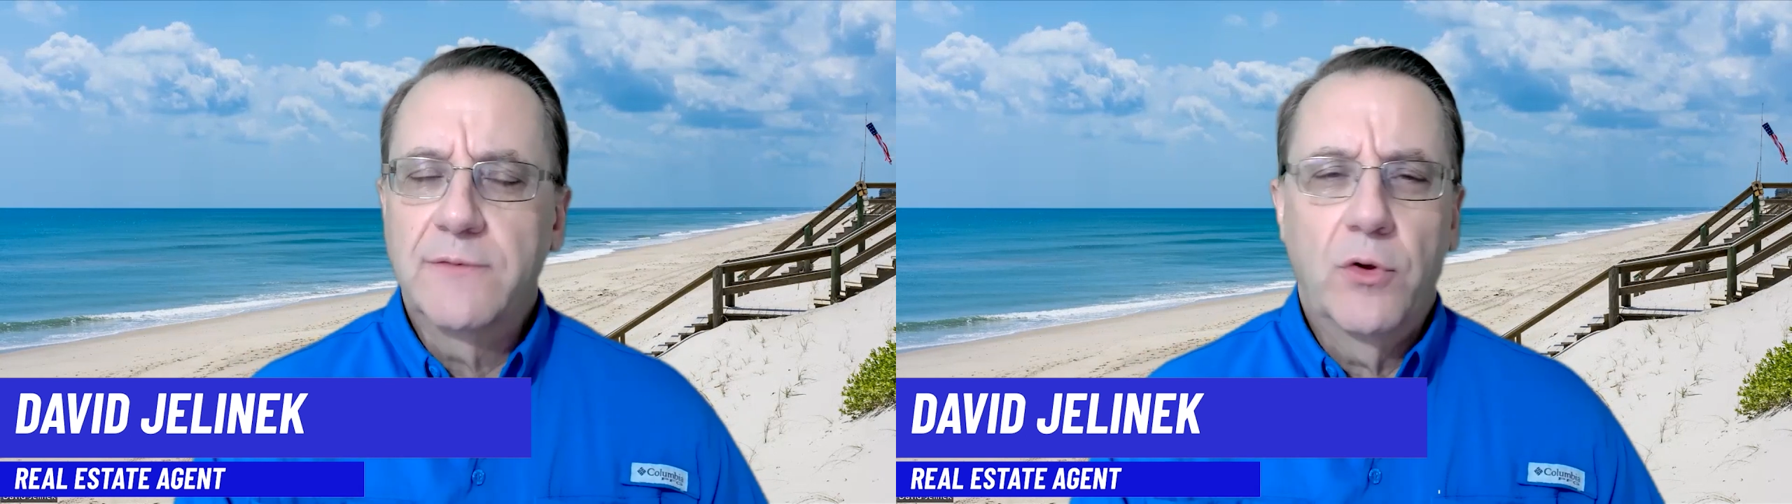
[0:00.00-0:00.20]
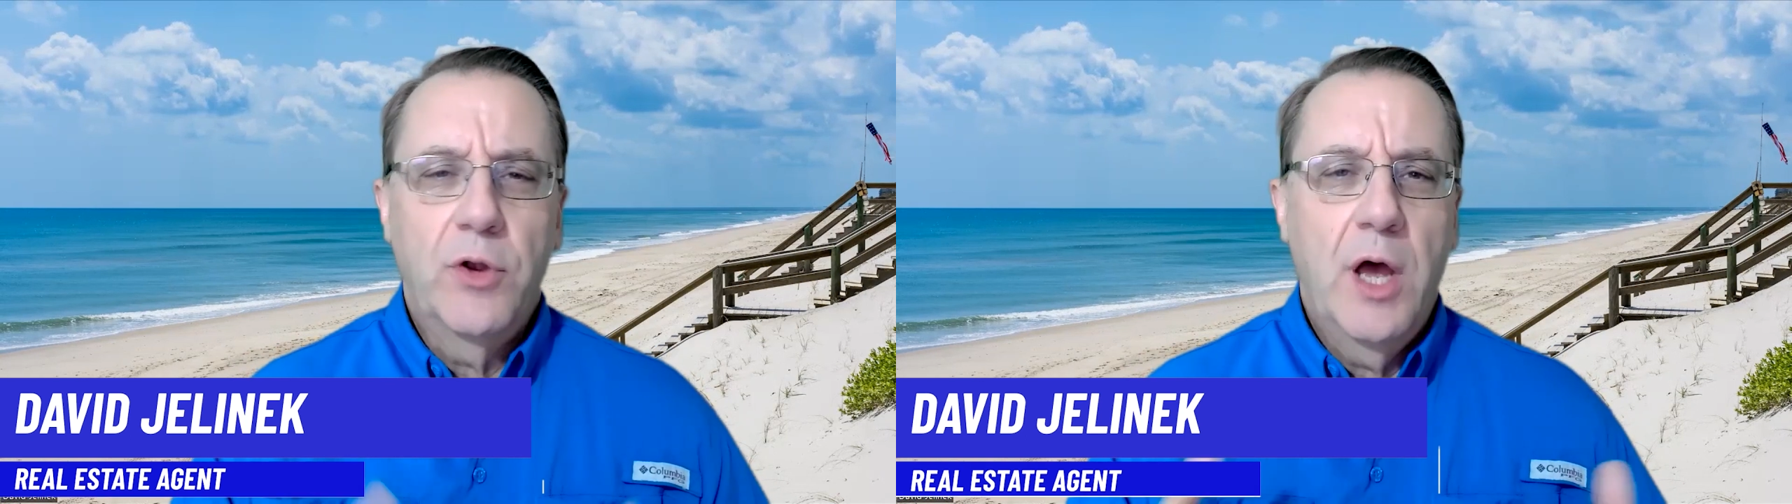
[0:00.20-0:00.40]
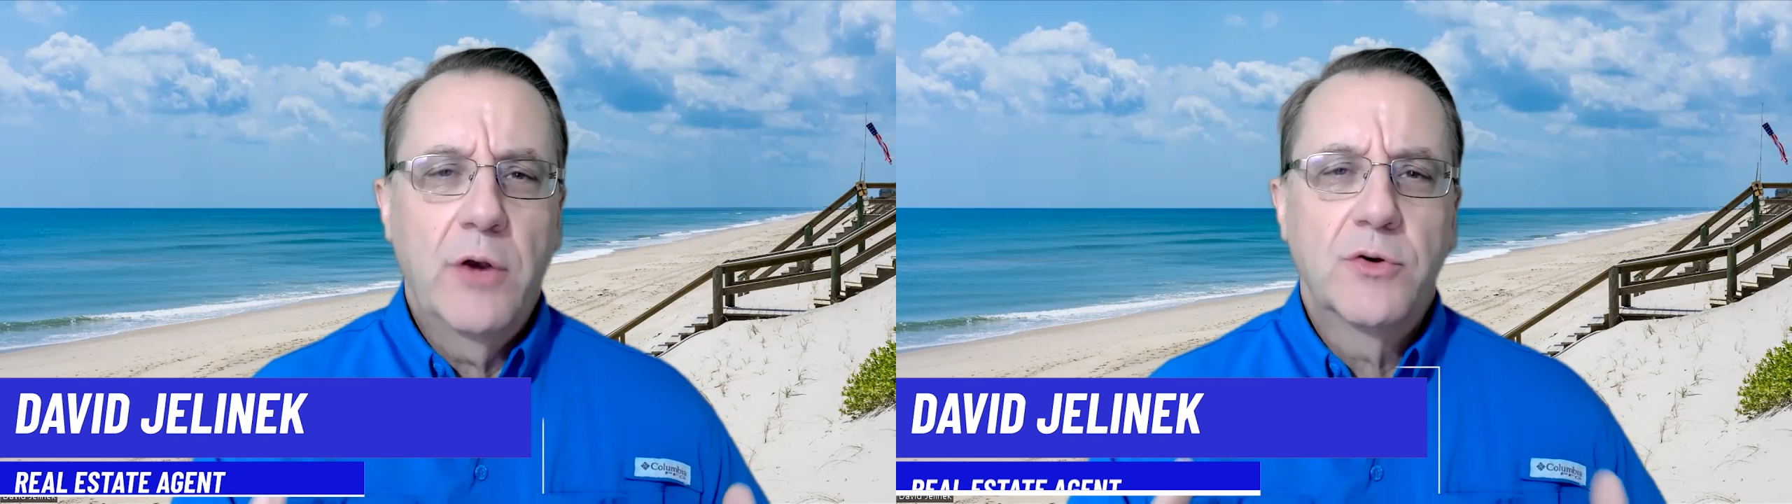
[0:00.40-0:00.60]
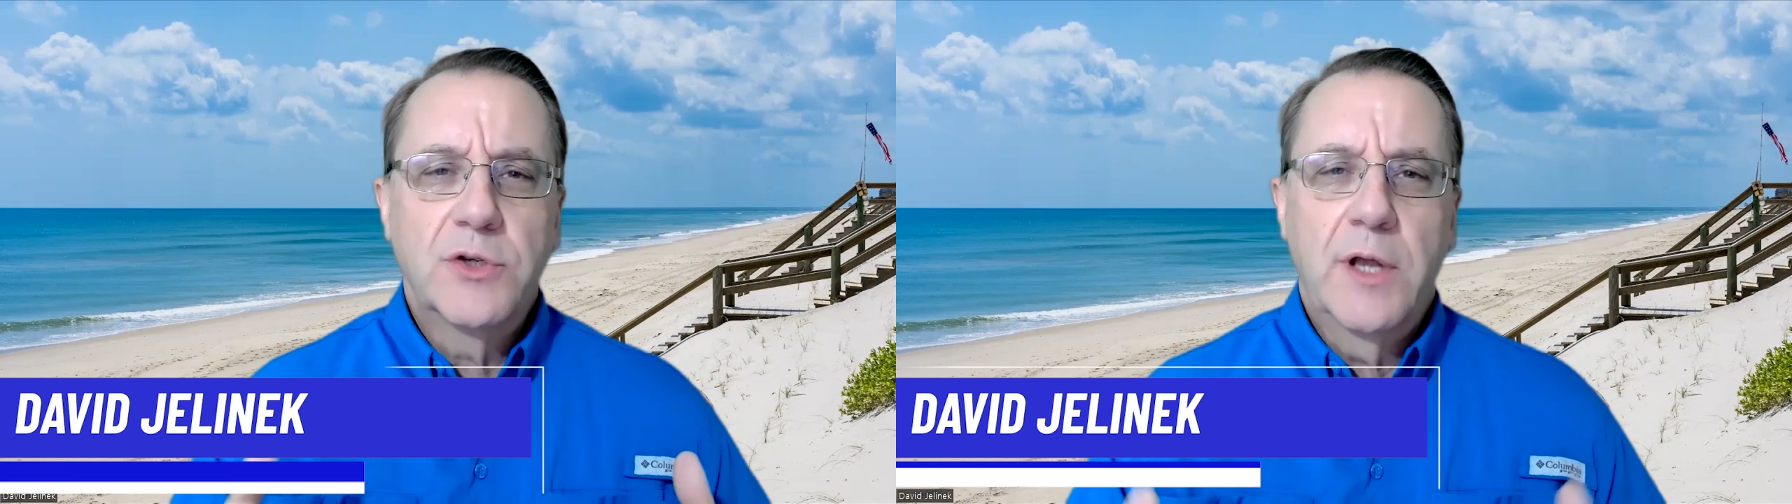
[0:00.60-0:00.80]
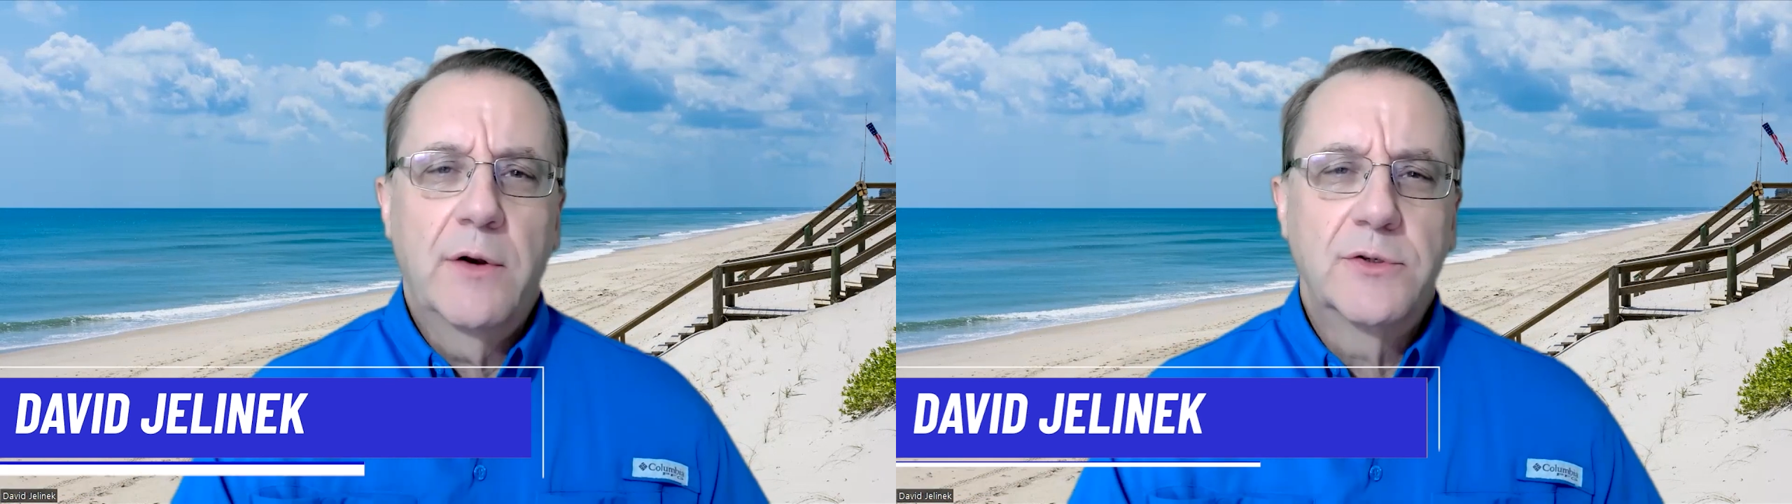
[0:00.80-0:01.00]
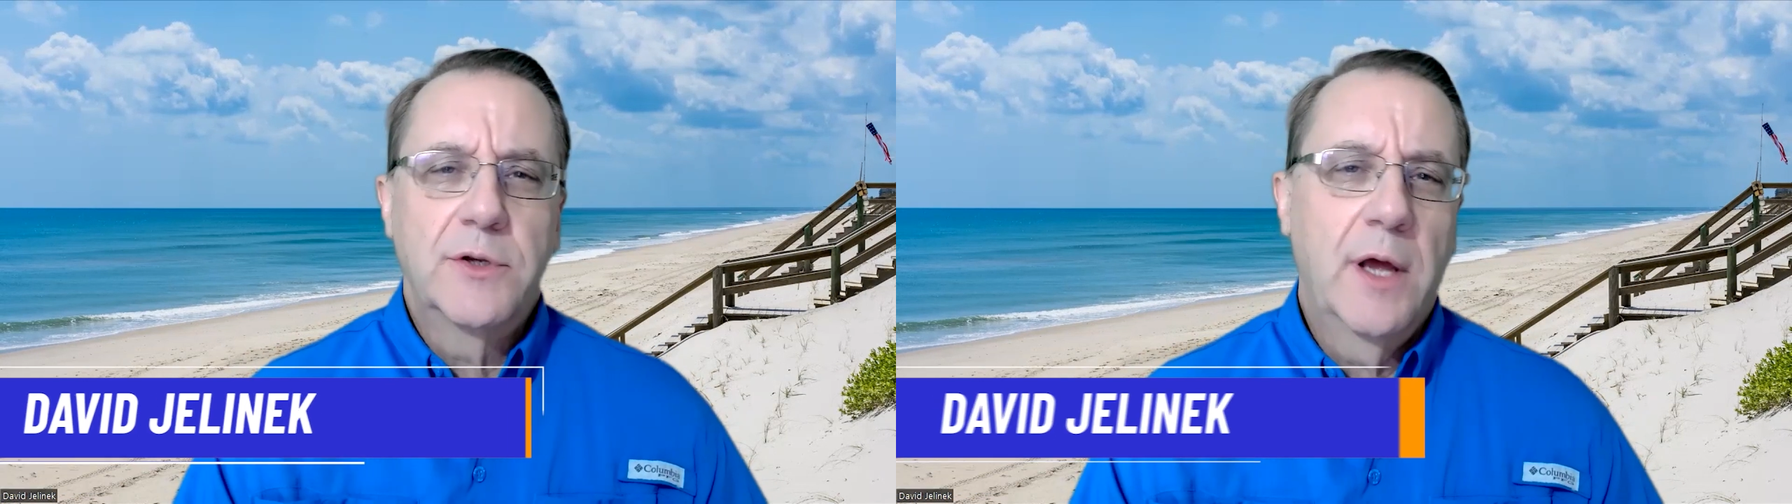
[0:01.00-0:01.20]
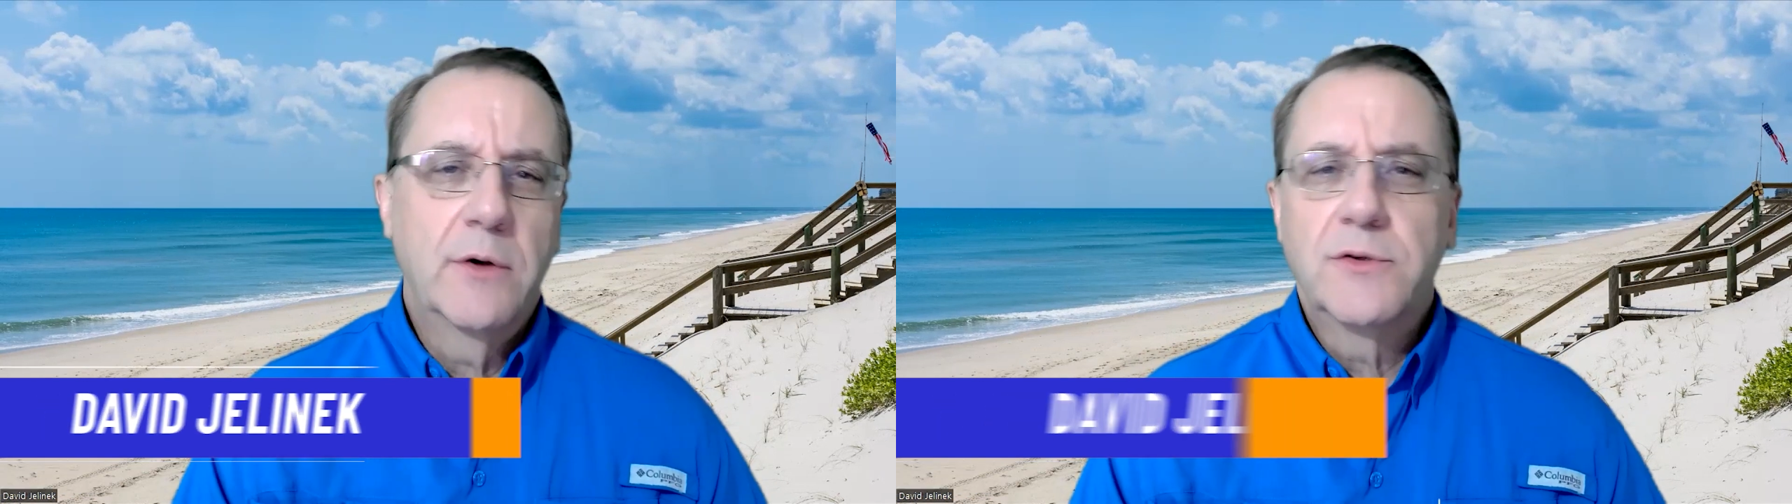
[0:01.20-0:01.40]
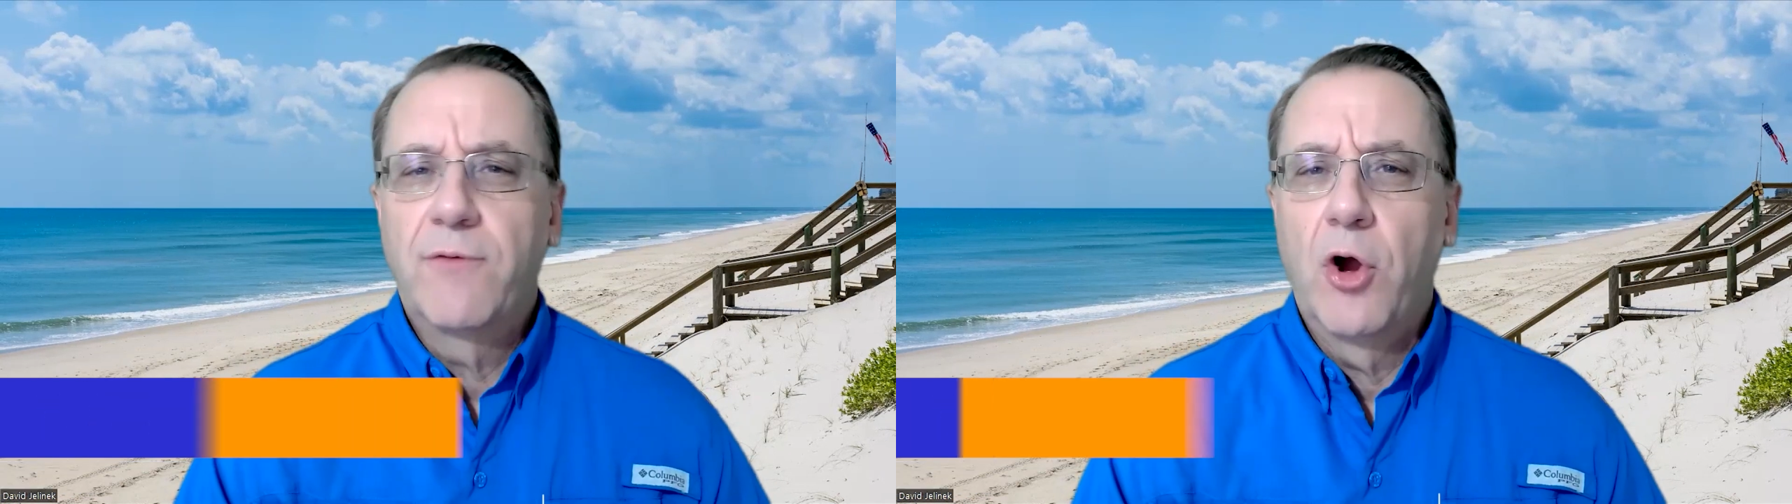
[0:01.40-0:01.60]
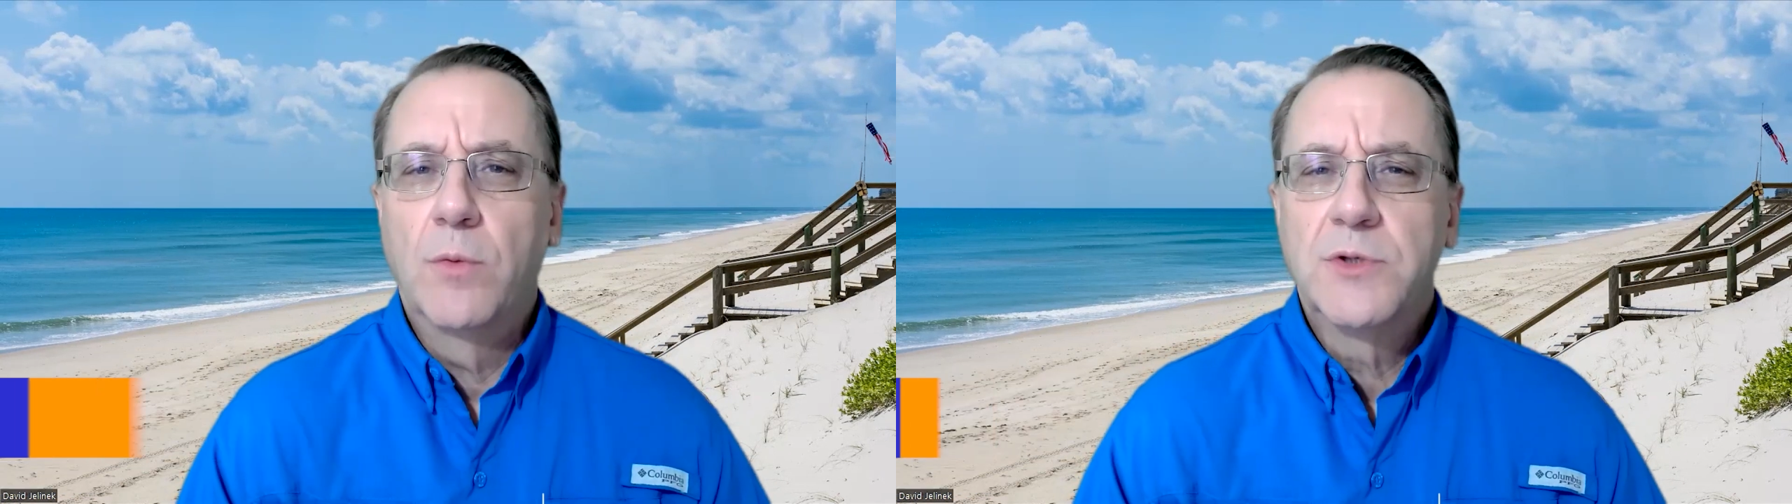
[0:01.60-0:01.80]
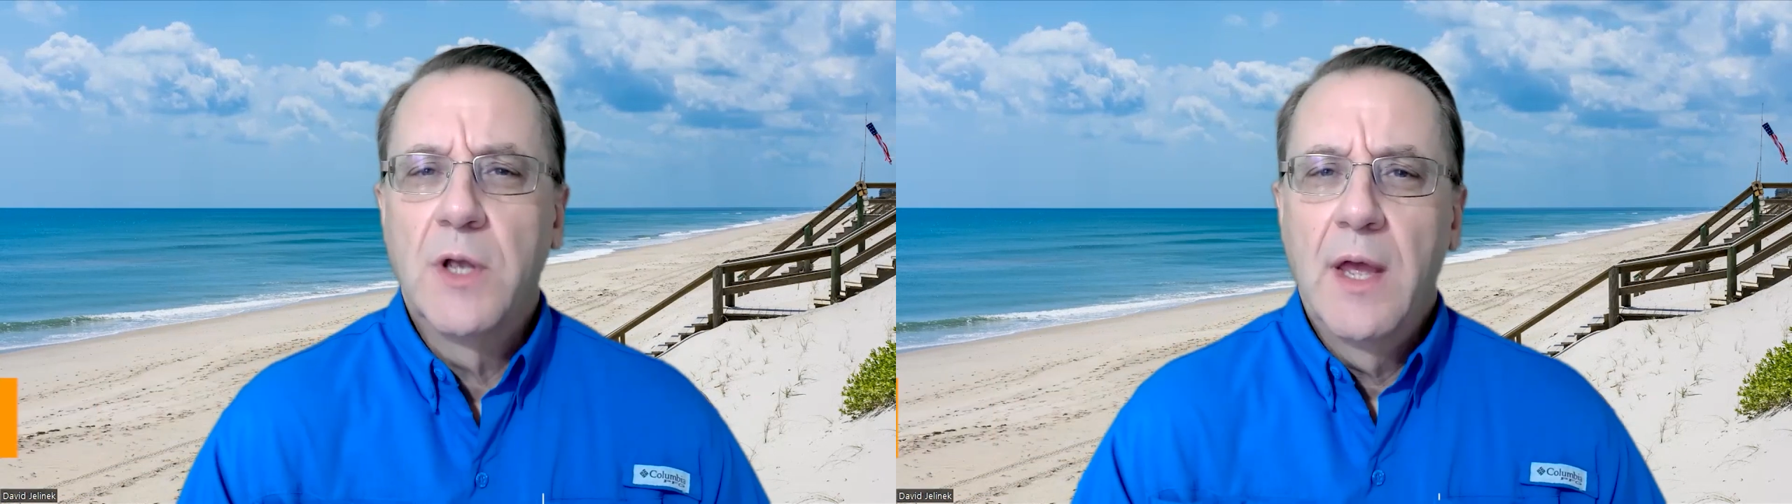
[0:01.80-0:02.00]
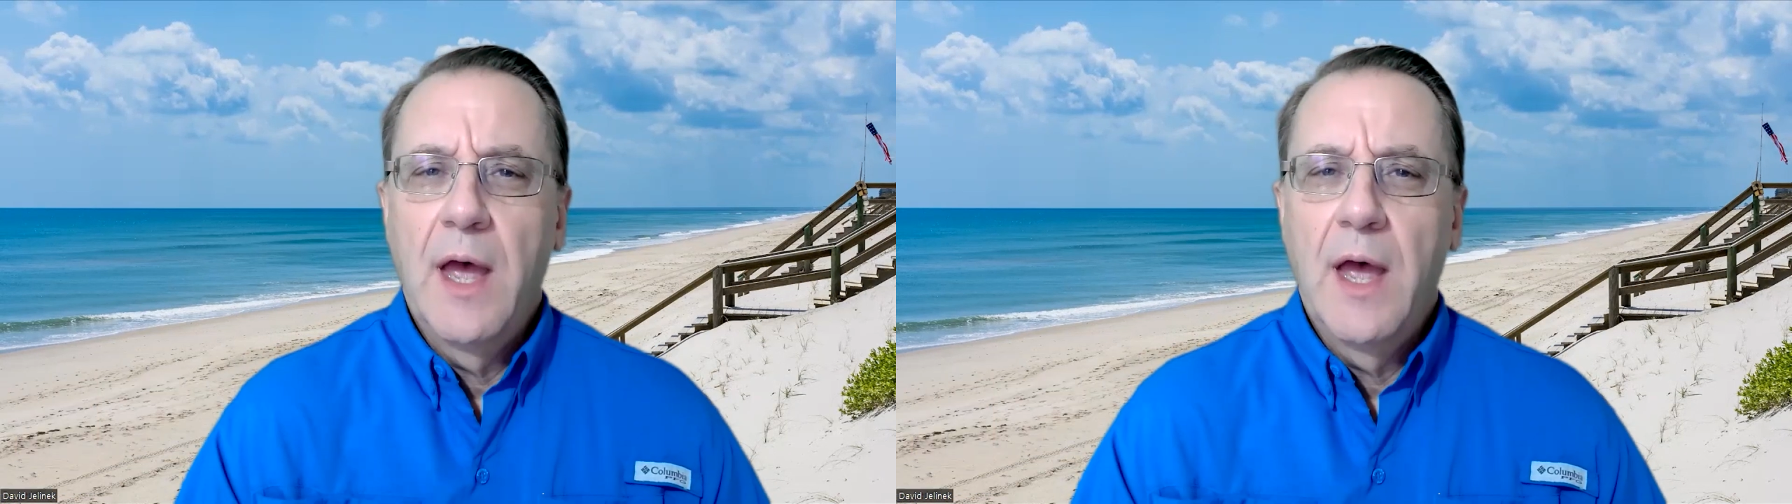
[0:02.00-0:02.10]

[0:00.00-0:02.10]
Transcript: I've sold hundreds and hundreds and hundreds of homes.